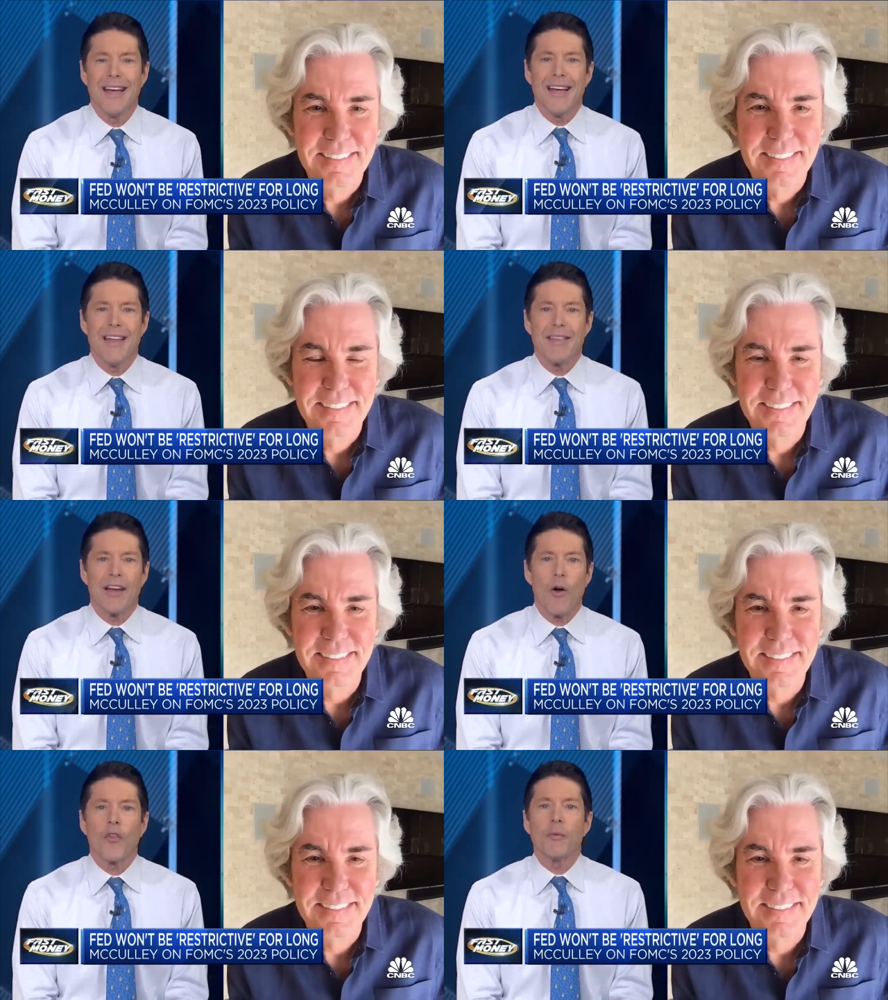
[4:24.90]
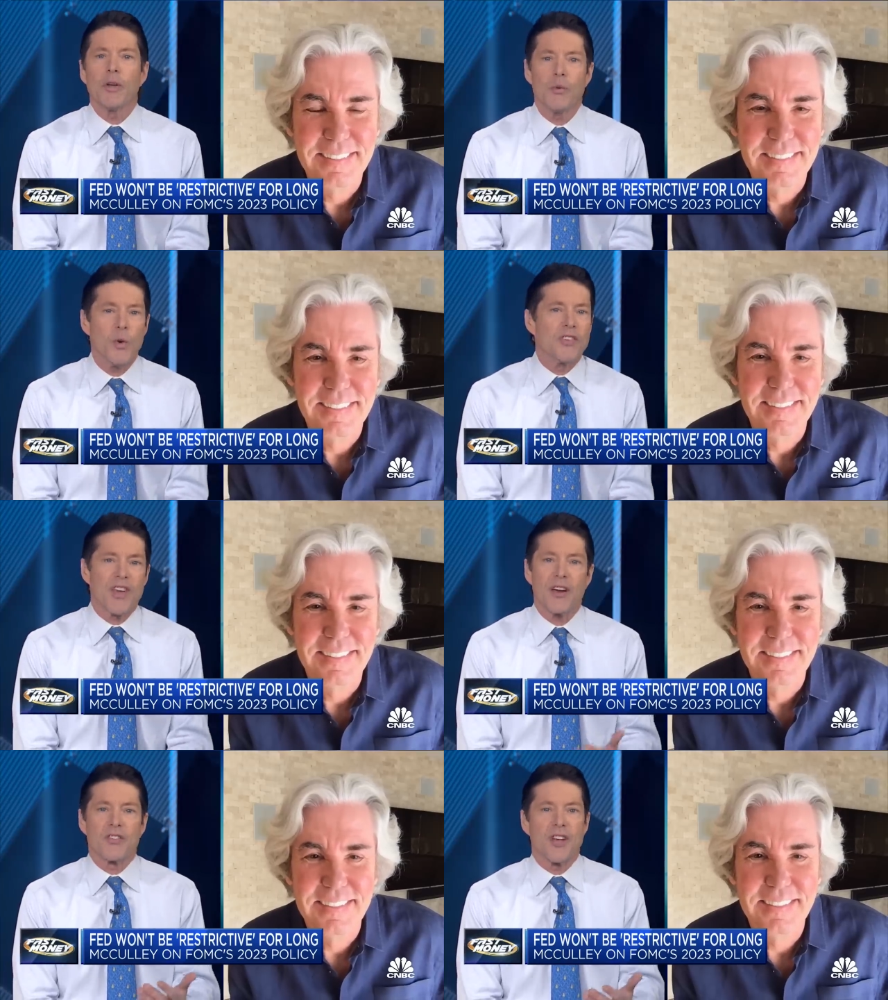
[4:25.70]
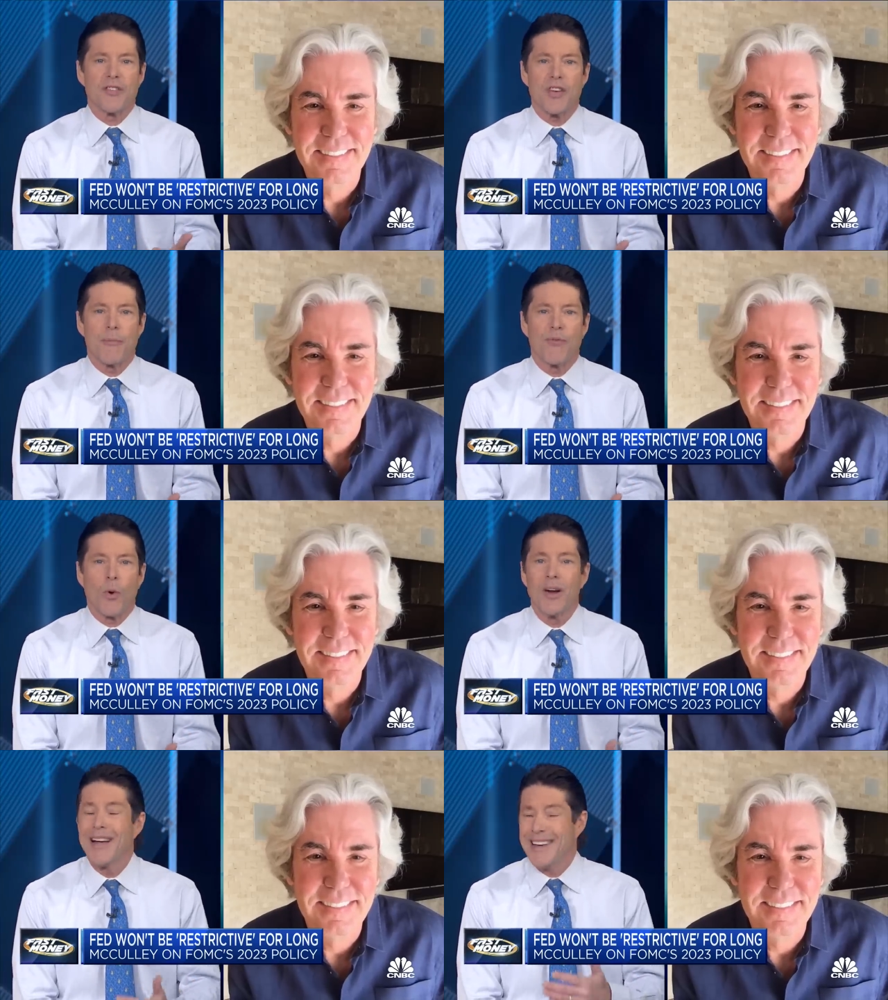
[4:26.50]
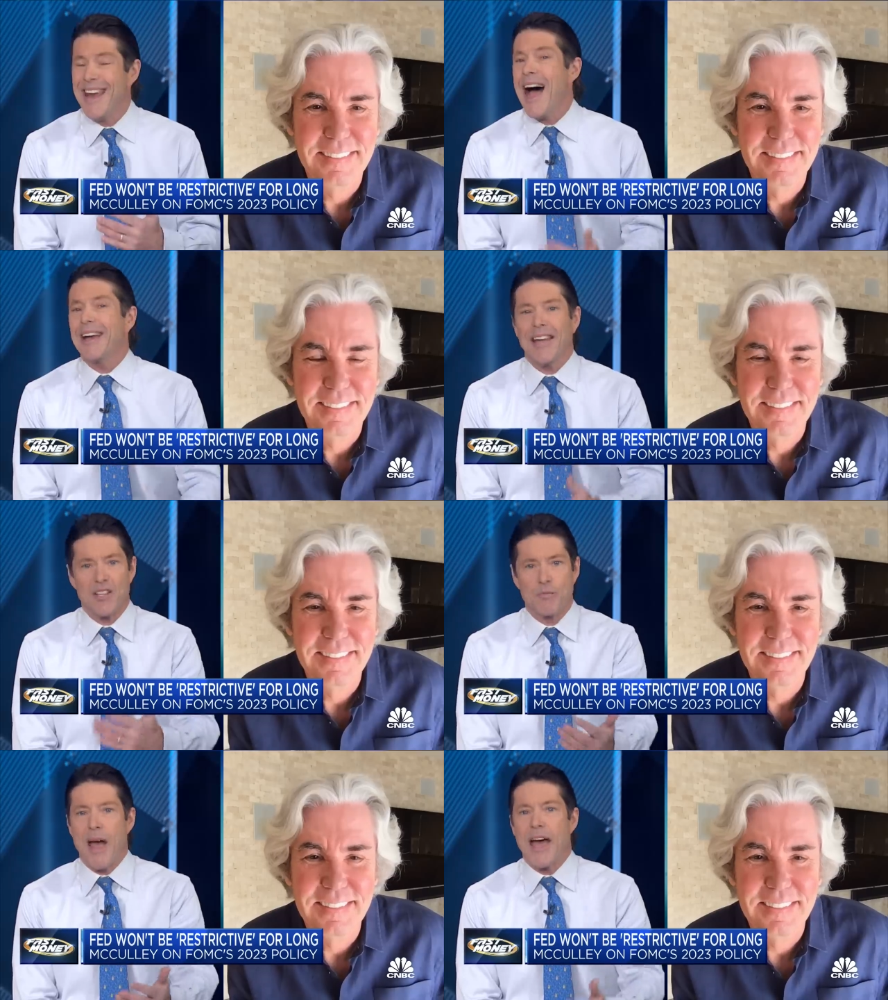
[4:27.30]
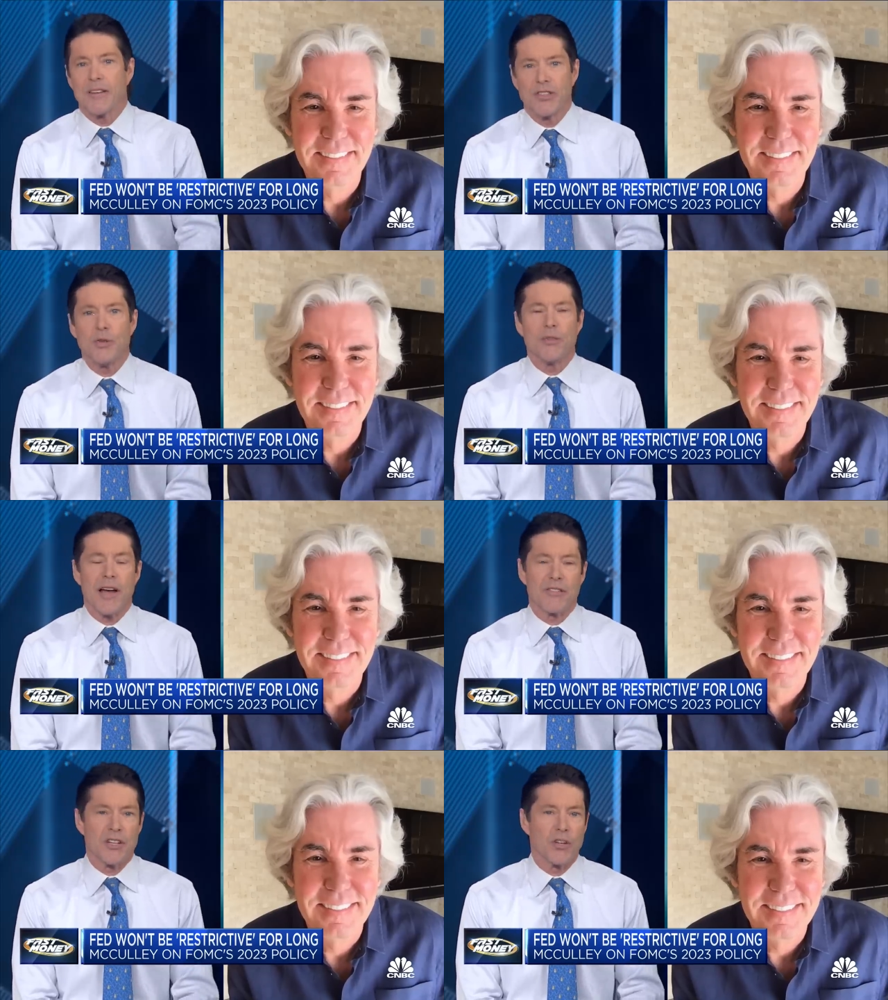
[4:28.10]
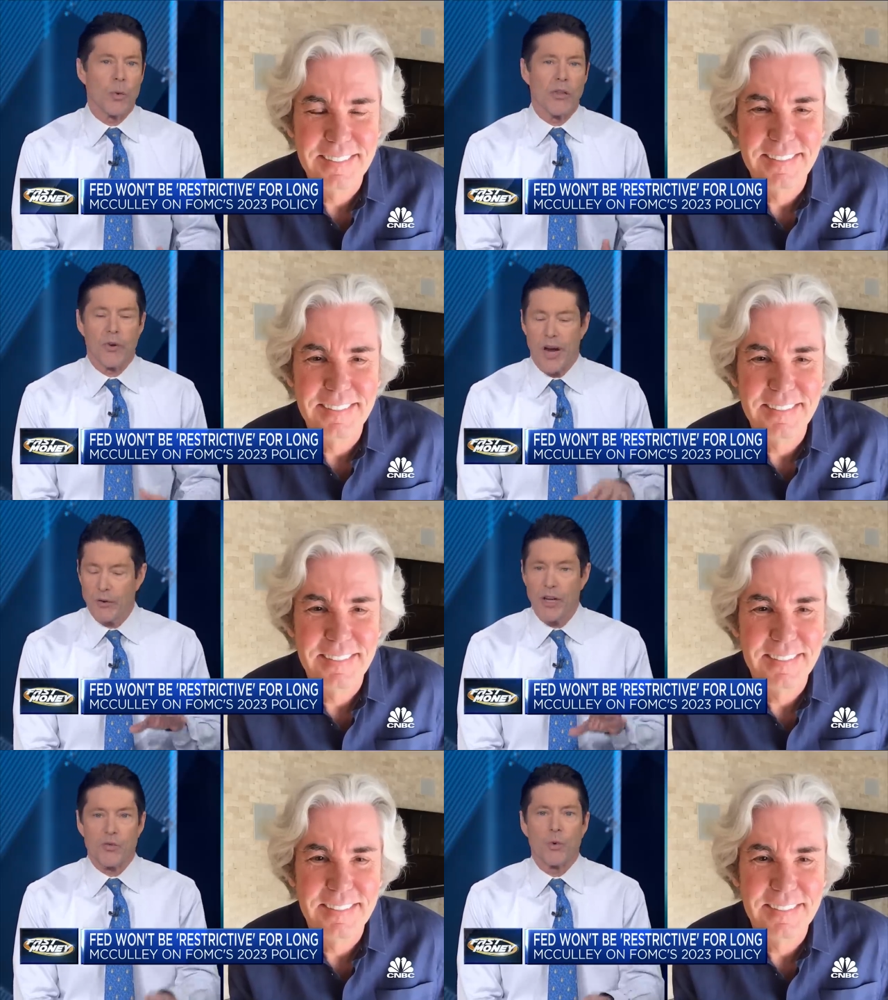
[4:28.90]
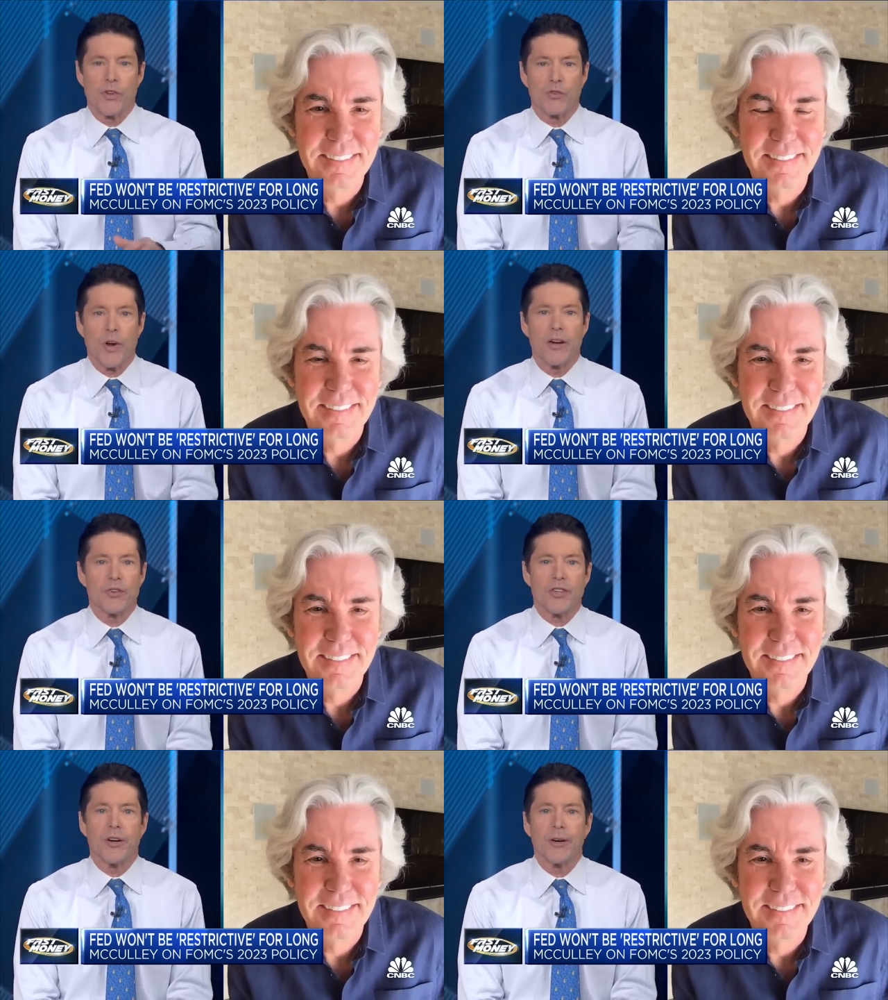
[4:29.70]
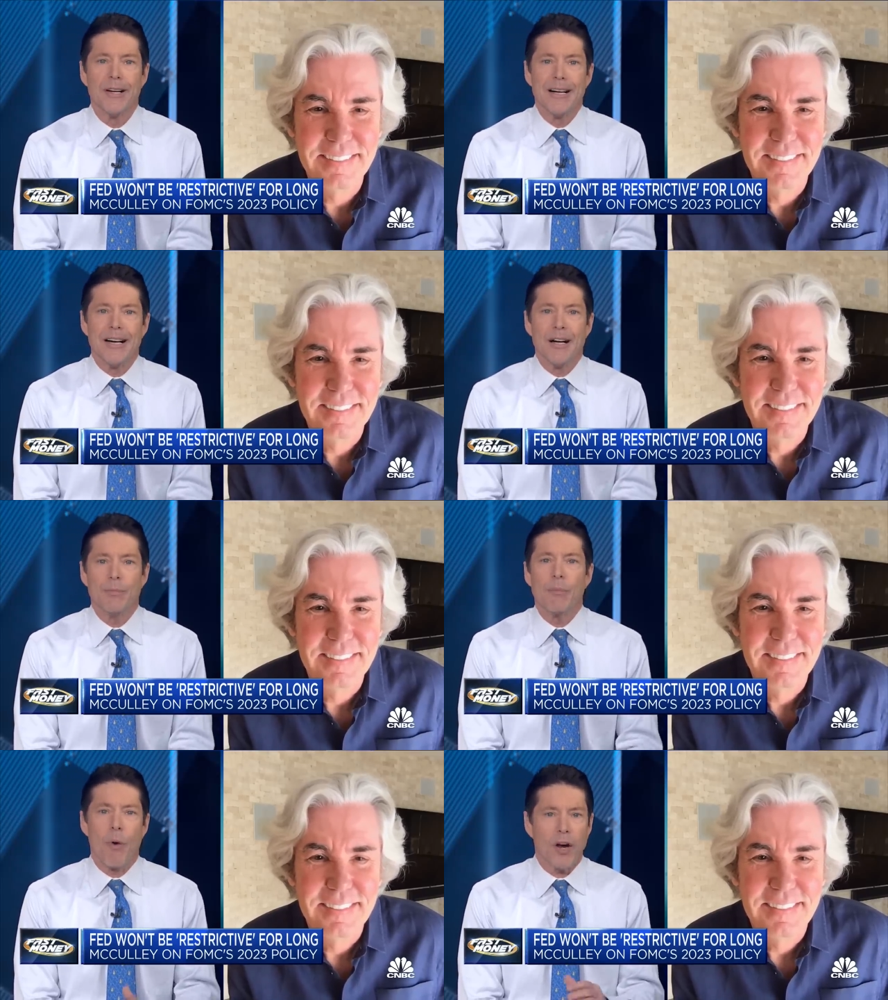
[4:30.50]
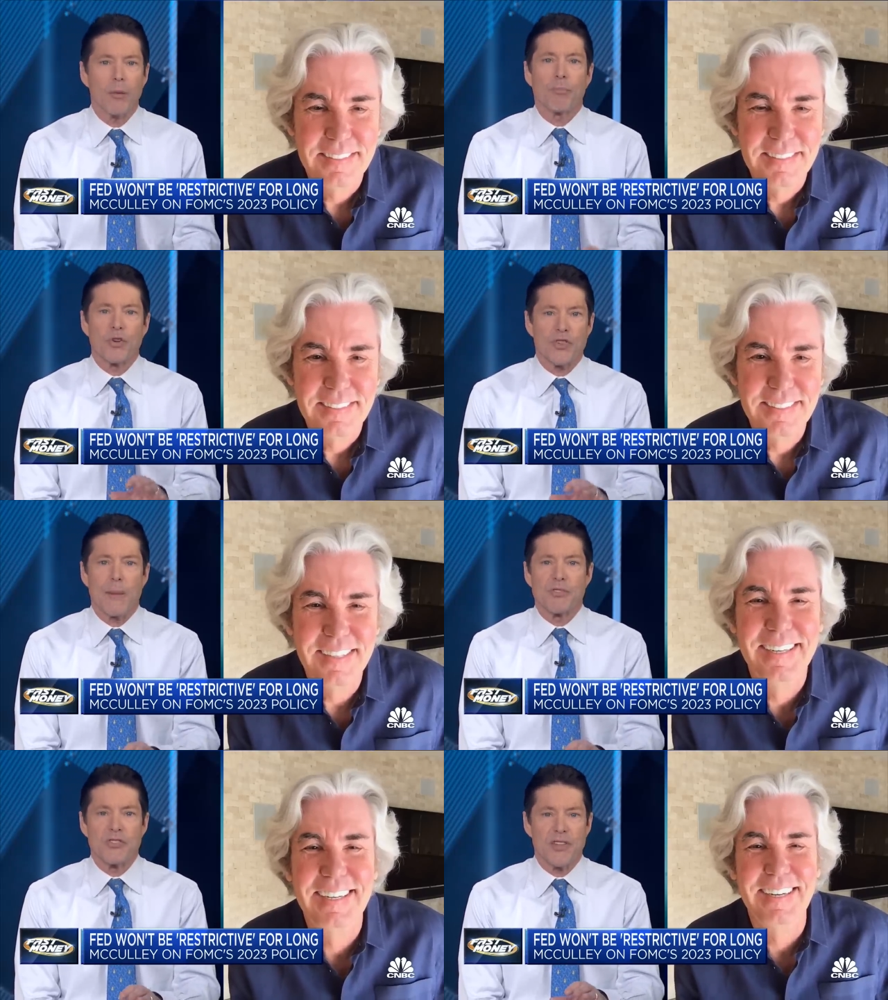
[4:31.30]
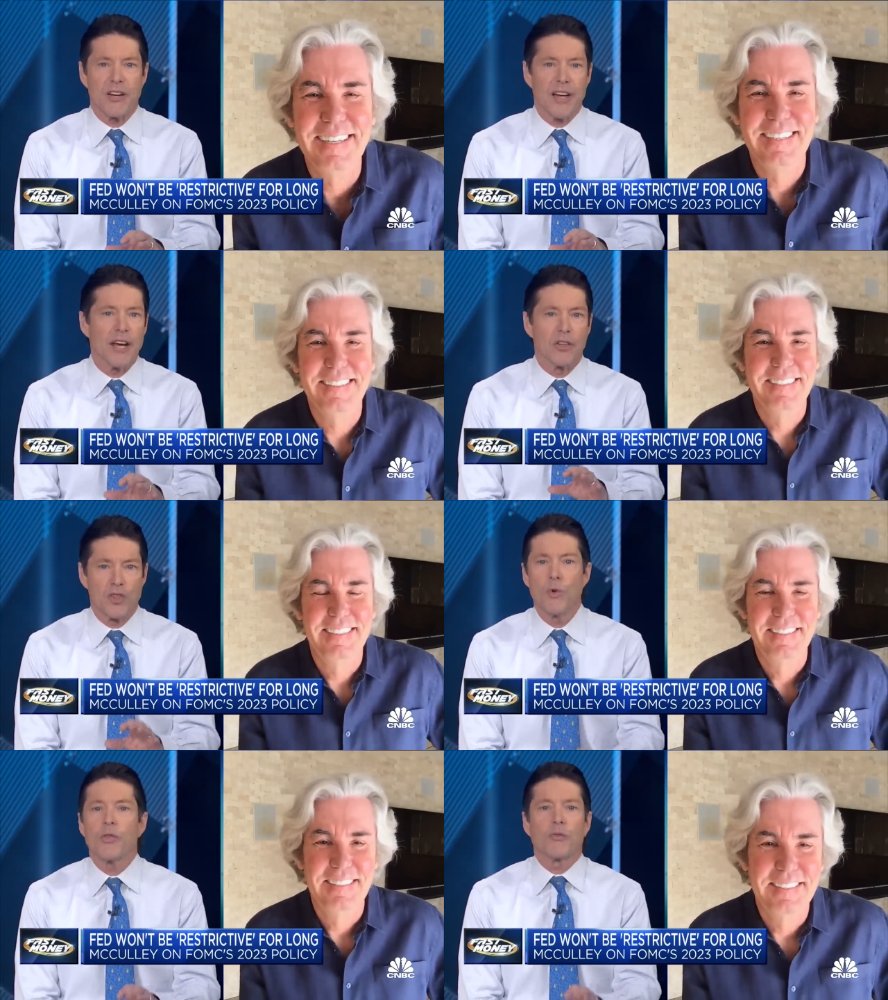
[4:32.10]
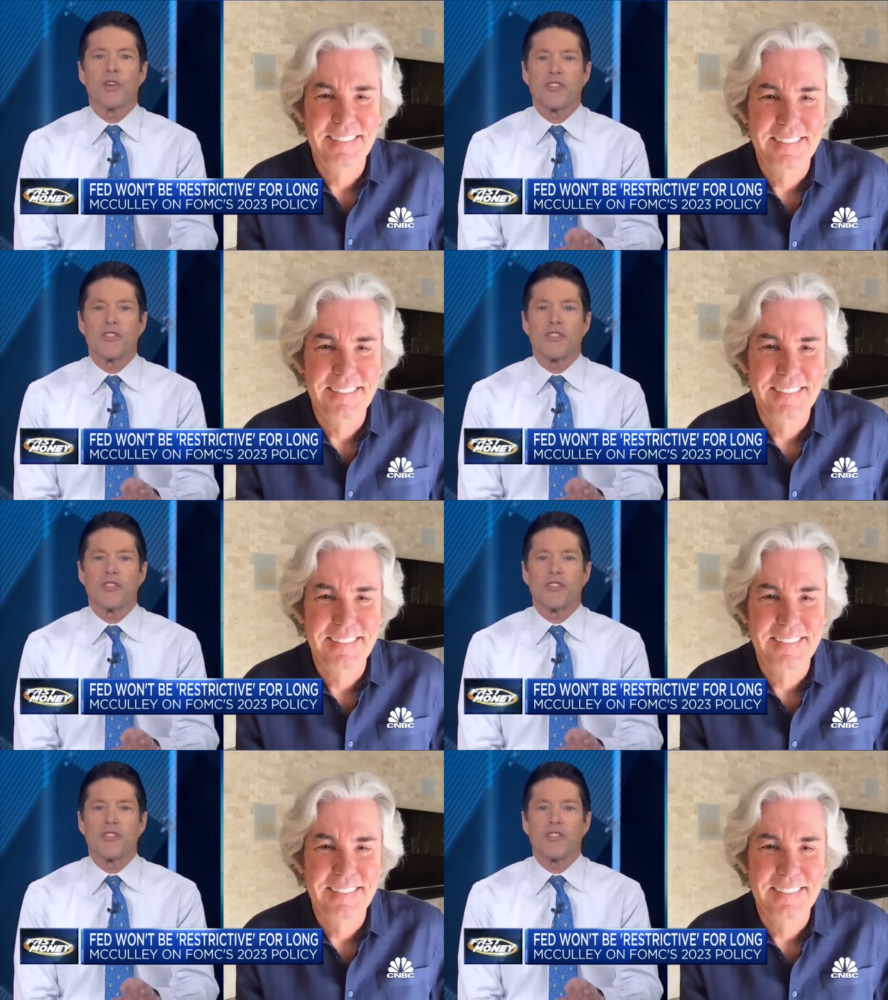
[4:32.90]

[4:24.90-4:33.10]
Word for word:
Speaker 1: uh, that ultimately we set ourselves up for not as bad of a 2023. I realize we're the traders here, uh, but market perceptions that again are two or three